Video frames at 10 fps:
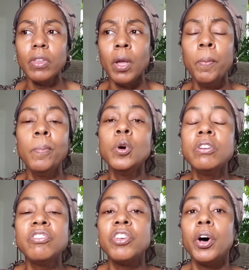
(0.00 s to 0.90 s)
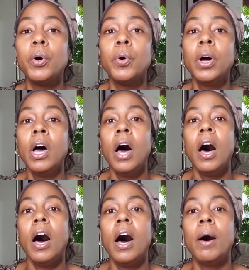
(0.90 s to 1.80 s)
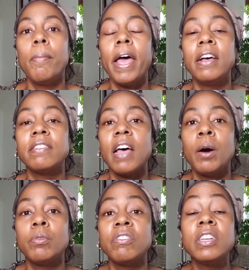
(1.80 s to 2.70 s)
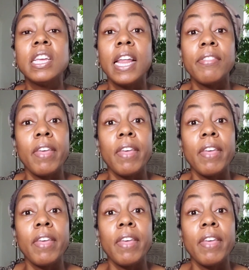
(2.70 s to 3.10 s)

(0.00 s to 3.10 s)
more so um, as I was looking at